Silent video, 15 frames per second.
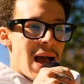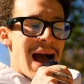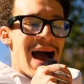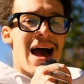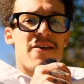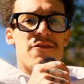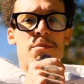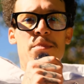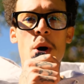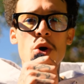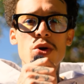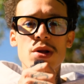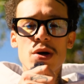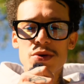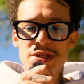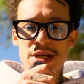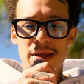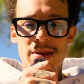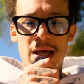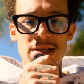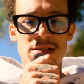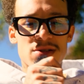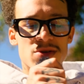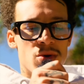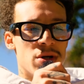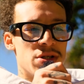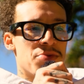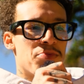I have bolos at that stores.